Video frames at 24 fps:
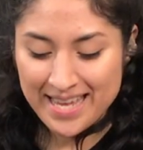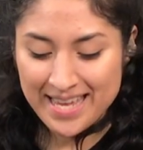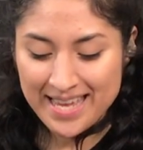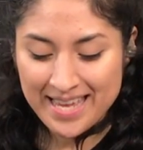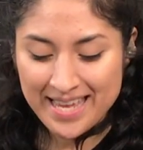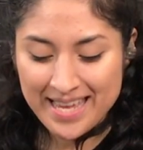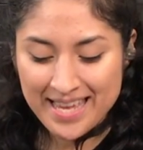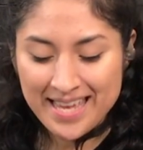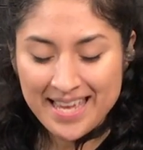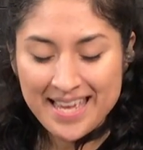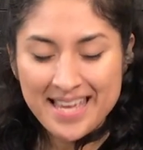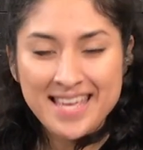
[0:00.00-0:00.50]

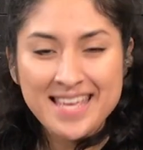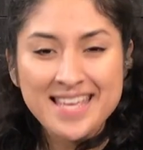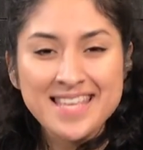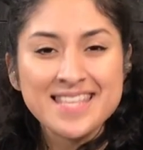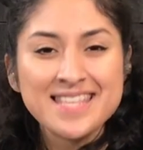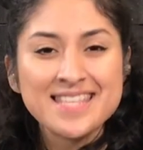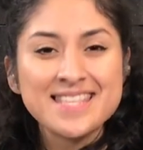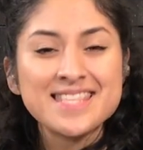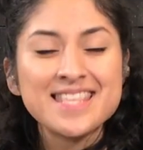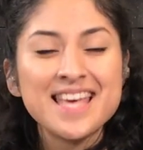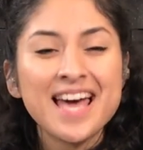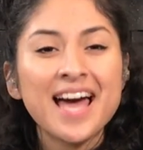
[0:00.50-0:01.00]

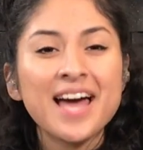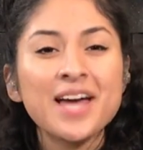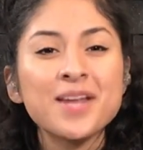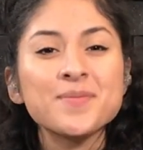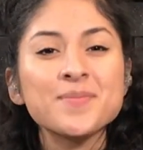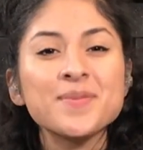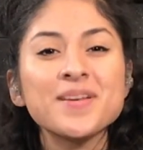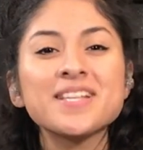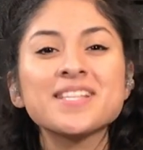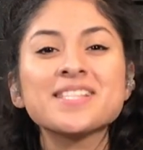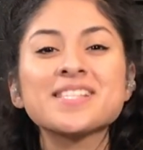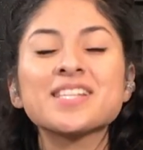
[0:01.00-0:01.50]

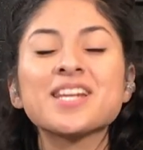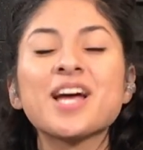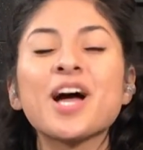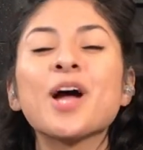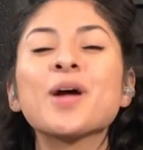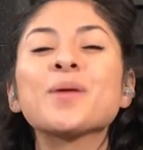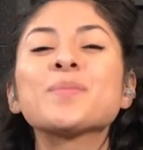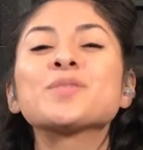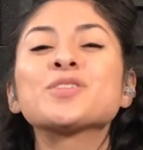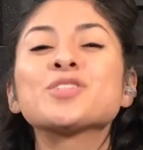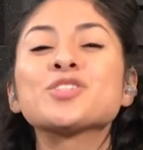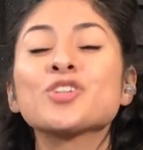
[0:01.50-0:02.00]
That means that
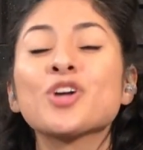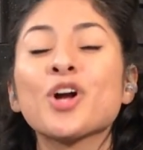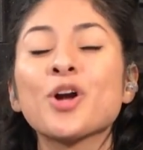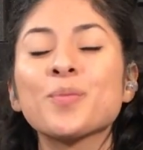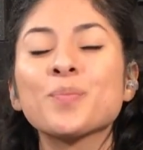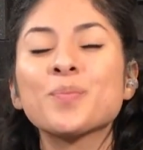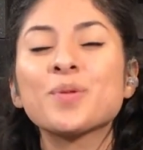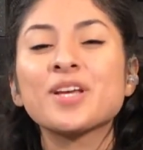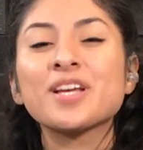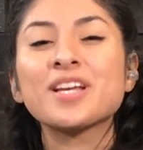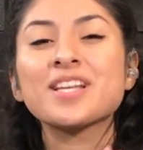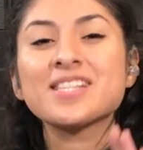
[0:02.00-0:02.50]
I'm
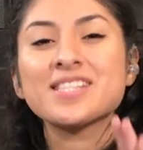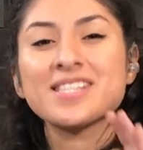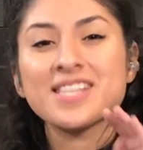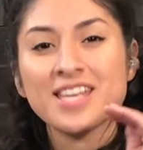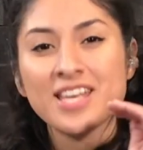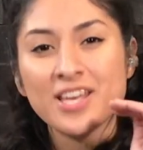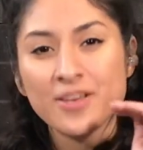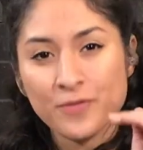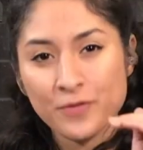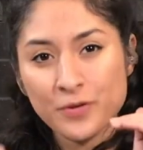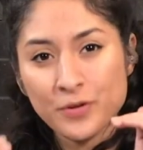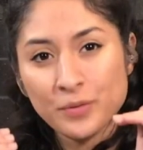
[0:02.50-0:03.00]
sharp, because
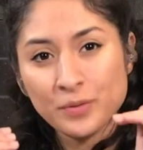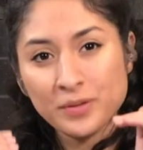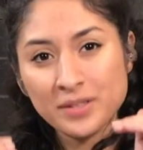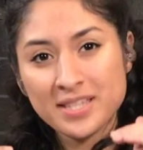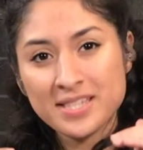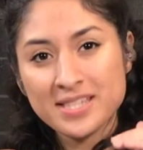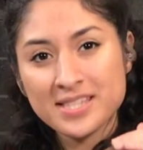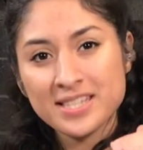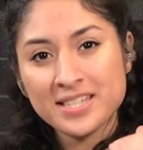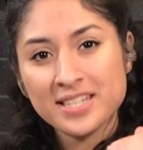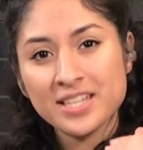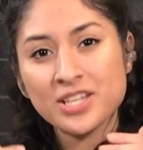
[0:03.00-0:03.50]
if you
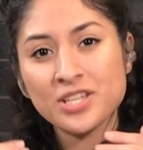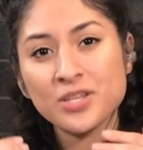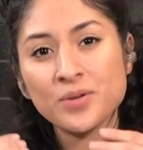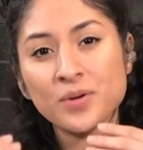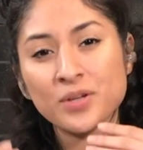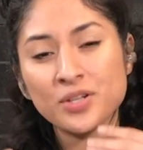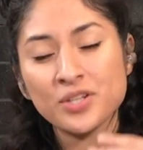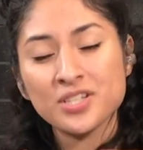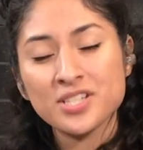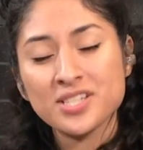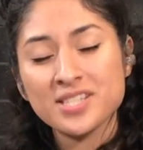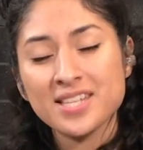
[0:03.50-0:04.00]
listen and you
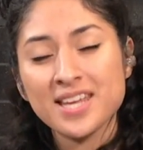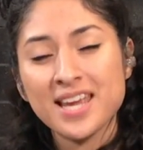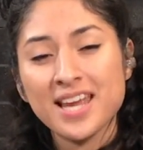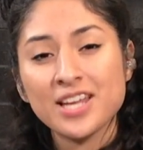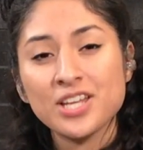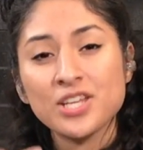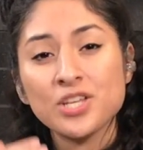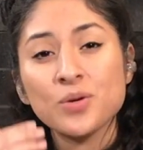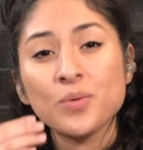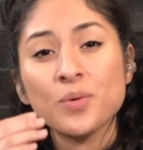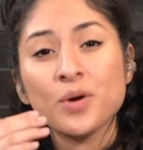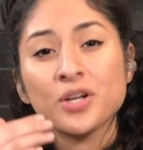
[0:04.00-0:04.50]

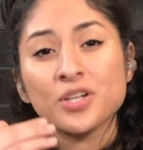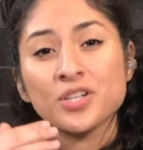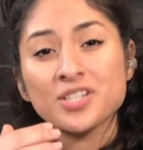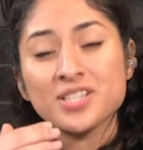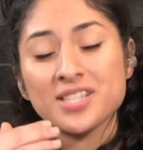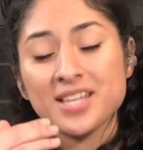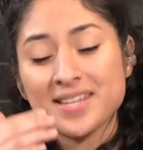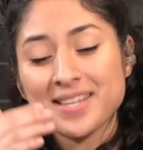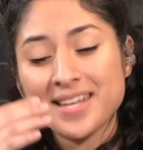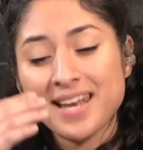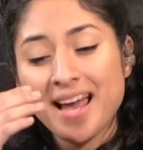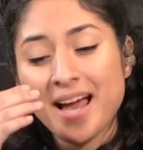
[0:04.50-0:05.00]
understand
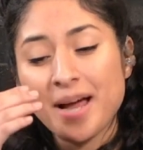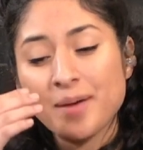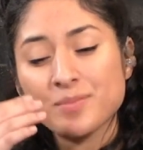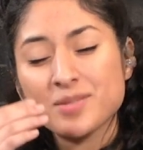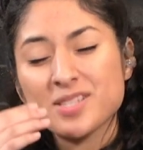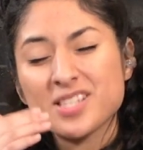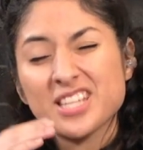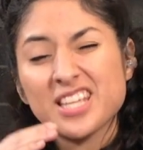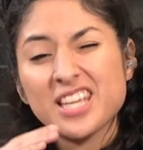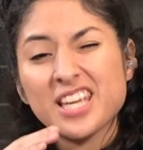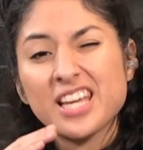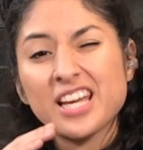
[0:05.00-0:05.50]
that I'm
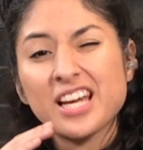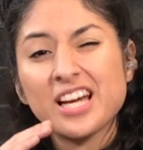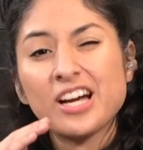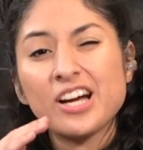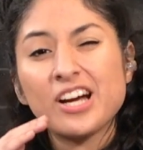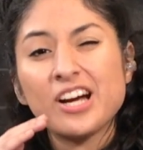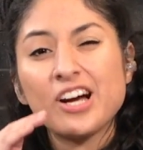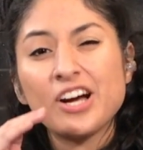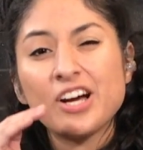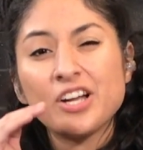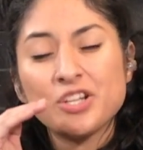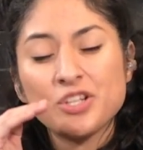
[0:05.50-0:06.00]
singing
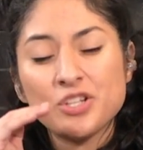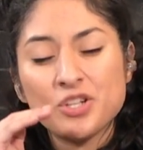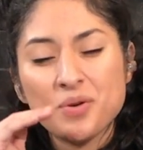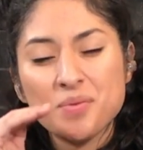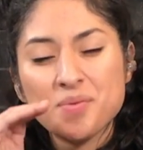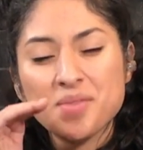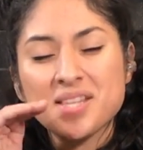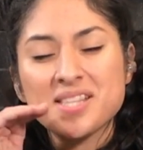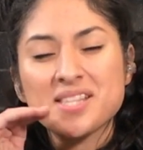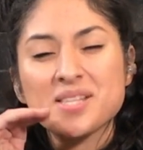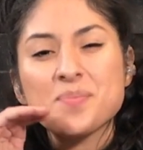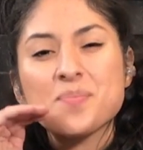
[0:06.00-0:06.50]
a
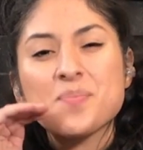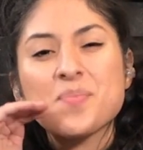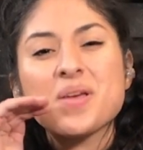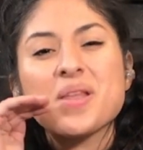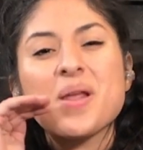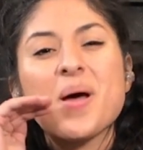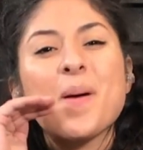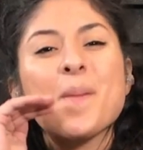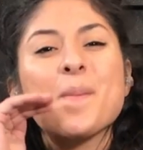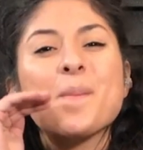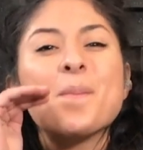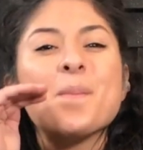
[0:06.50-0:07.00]
note that's a
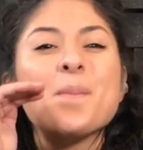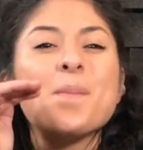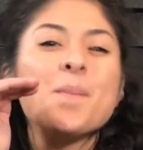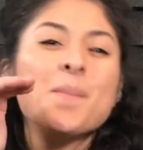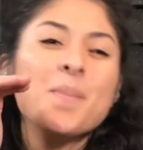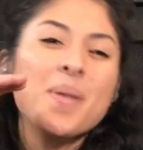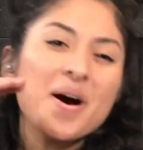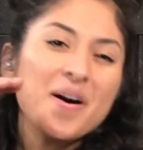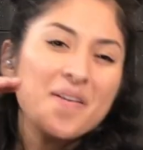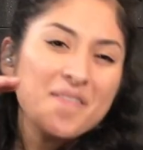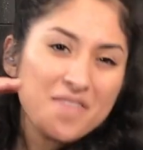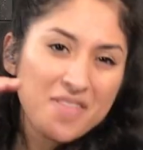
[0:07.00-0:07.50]
bit
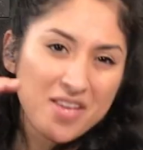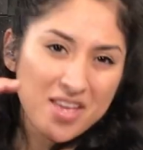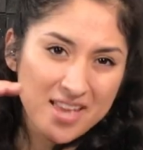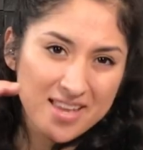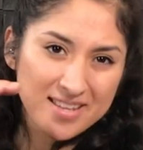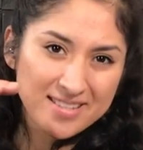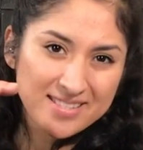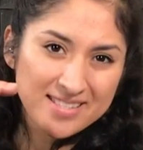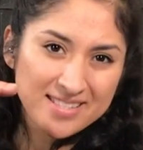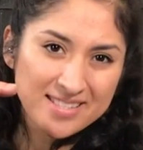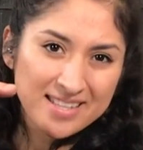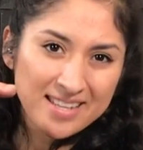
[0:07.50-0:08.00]
above
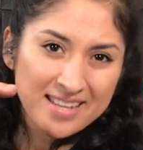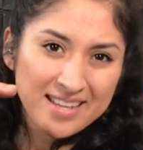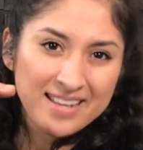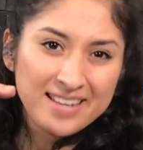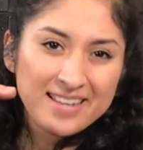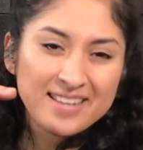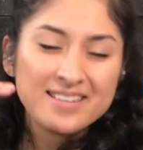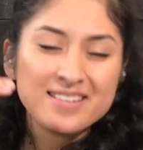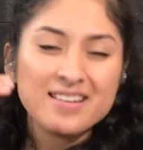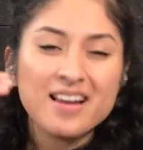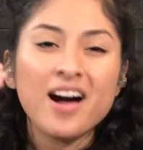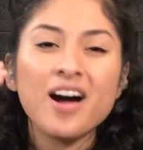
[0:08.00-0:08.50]
it,
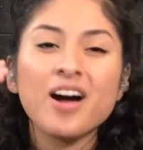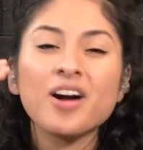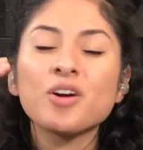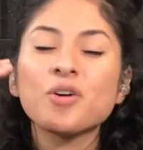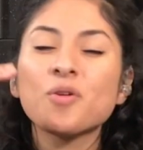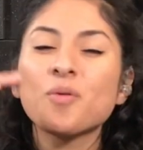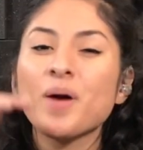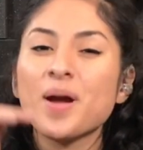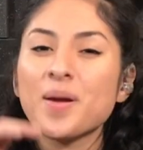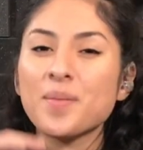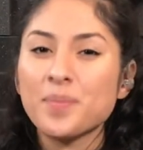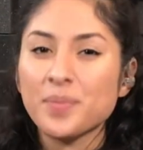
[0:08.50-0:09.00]
not
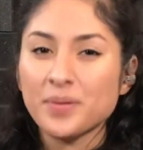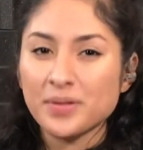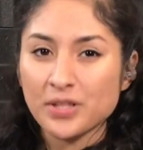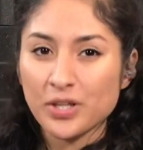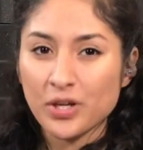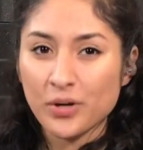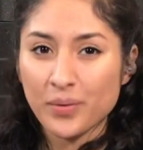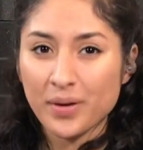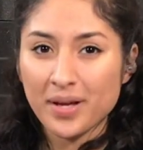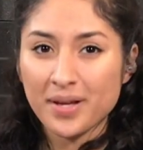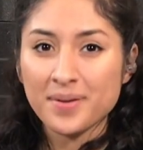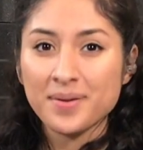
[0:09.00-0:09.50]
quite
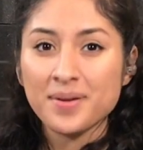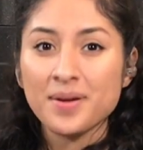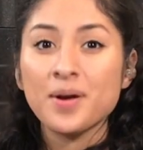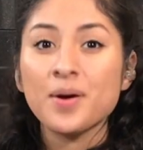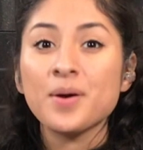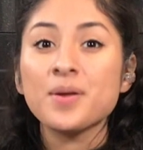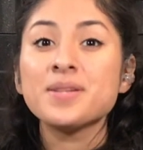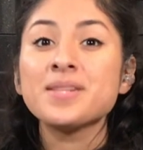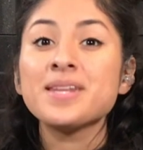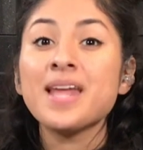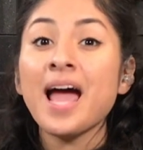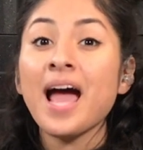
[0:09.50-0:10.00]
below it.
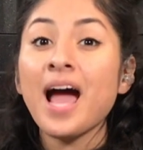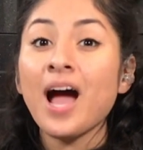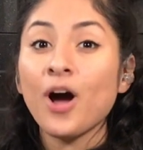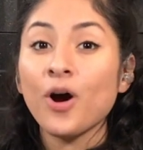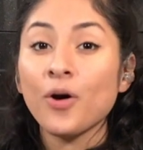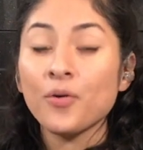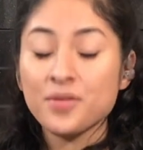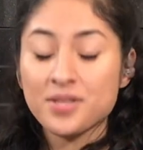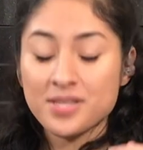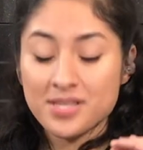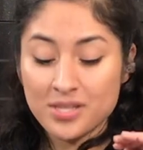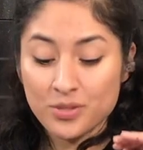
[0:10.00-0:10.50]

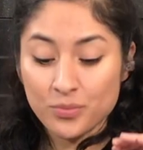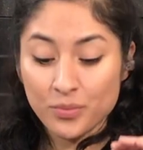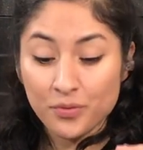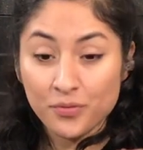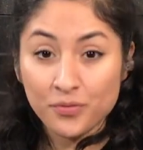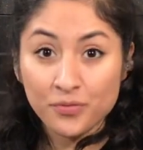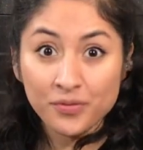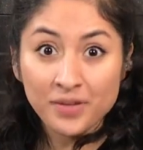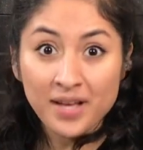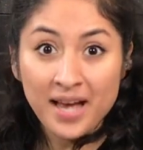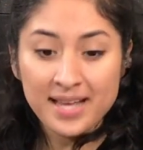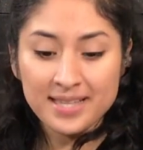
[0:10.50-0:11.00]
Now, this is what
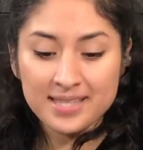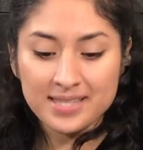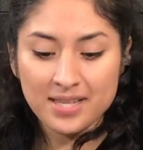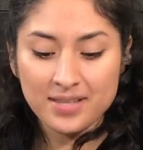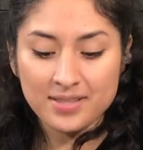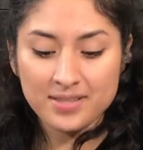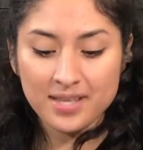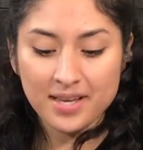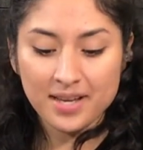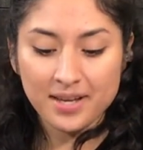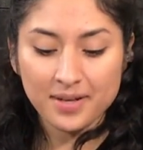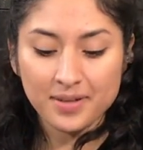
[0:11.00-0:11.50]
flat
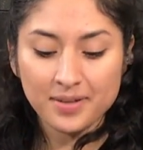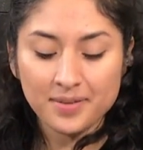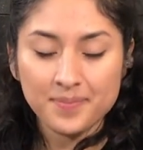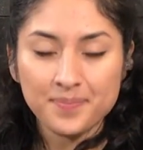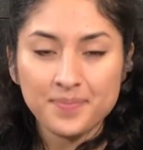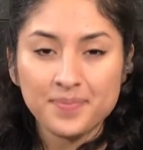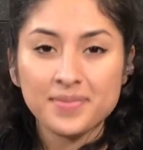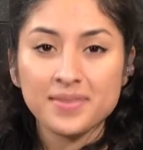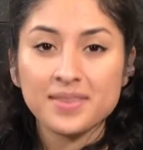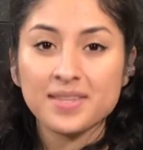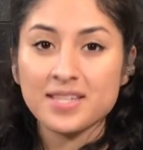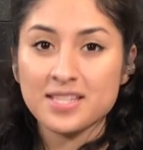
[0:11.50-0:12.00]
sounds like.
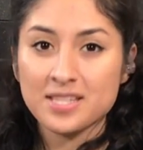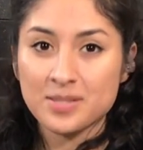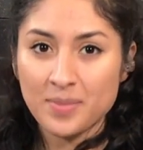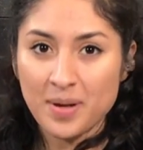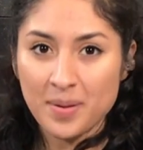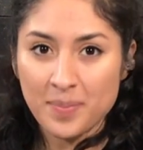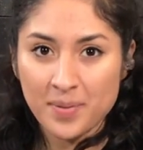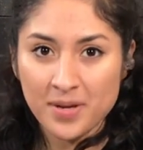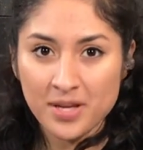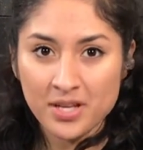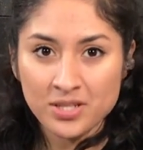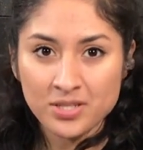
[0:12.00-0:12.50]
This is
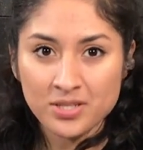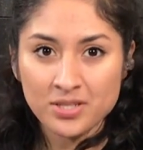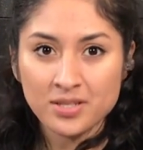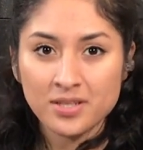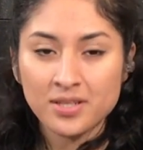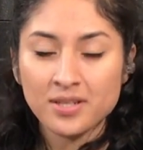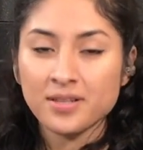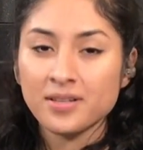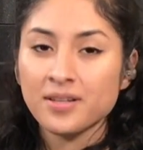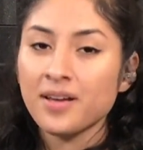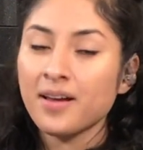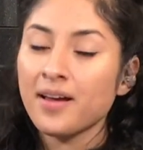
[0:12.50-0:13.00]
my pitch.
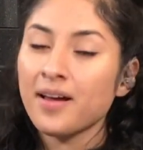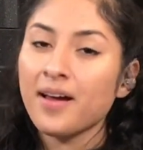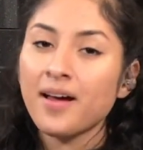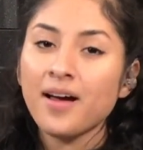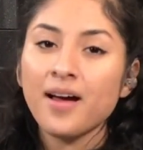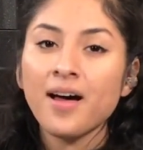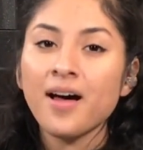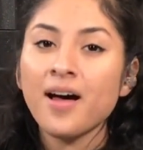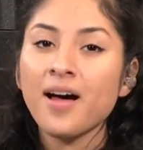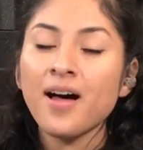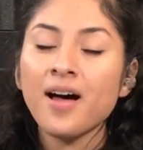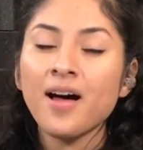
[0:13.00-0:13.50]

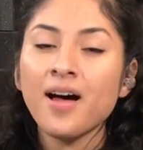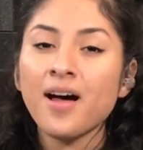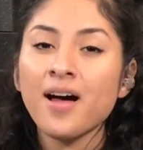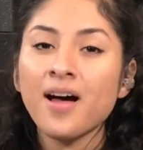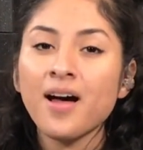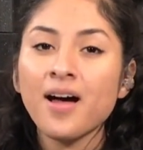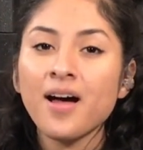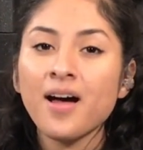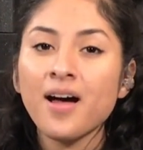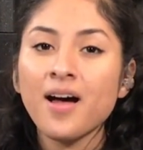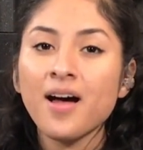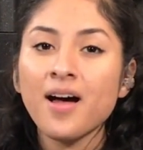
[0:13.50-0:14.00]
And
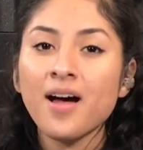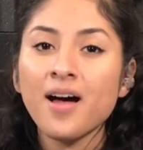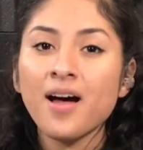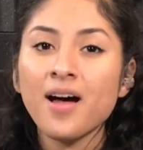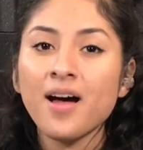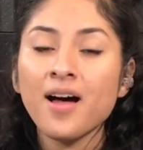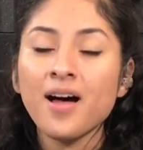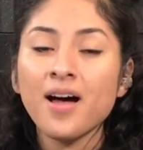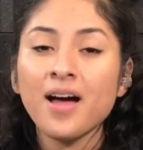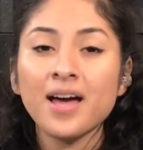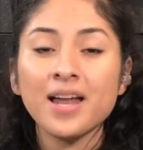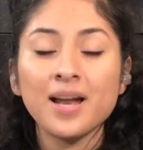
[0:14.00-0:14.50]

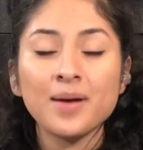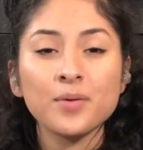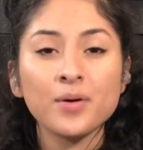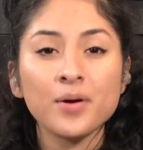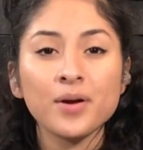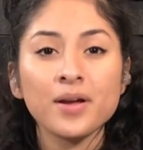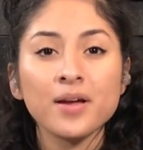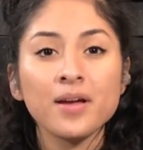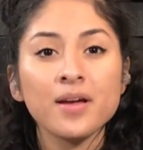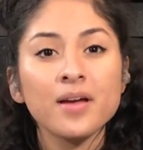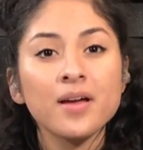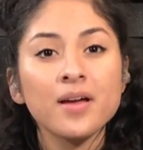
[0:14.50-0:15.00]
I'm going,